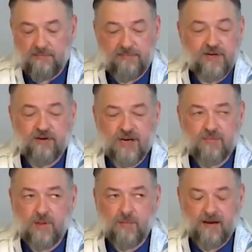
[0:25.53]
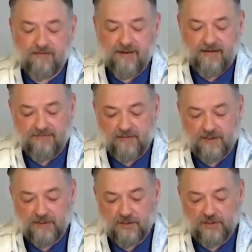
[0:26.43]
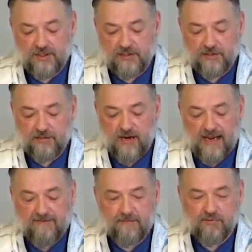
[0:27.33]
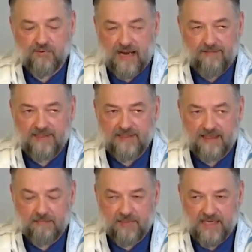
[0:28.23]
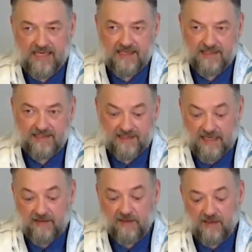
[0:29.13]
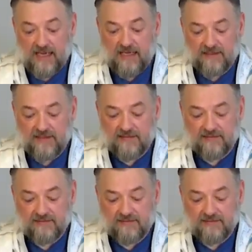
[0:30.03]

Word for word: an incredible amount of effort just to have privacy and peace in their lives